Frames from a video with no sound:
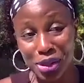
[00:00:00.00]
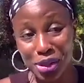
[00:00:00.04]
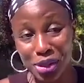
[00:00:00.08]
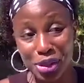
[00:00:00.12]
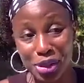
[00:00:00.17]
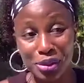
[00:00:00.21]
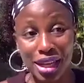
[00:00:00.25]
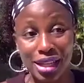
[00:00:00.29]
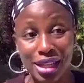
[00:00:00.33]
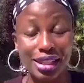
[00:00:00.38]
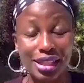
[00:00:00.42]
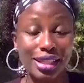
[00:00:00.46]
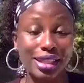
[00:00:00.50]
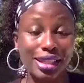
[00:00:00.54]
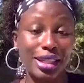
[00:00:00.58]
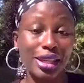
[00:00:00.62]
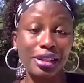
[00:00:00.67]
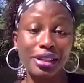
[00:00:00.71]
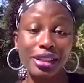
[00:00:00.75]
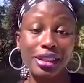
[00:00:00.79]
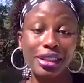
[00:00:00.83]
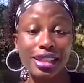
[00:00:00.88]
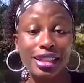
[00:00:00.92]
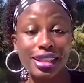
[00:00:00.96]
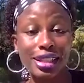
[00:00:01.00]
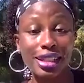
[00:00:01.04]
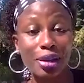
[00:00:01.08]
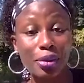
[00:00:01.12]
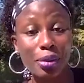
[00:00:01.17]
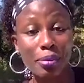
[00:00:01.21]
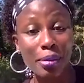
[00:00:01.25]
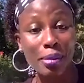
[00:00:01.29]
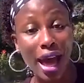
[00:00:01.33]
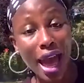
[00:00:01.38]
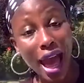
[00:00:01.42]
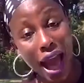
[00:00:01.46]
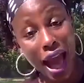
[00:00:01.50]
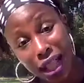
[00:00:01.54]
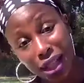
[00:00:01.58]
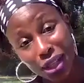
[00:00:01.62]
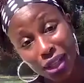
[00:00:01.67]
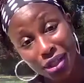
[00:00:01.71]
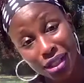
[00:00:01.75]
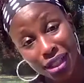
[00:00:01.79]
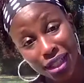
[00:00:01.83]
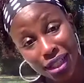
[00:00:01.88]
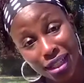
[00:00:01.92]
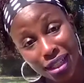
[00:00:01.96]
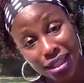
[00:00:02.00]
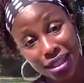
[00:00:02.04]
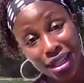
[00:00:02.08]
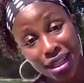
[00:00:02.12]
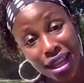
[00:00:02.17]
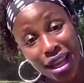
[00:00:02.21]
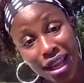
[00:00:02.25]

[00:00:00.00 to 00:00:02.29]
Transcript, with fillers: to necessarily to deal with my allergies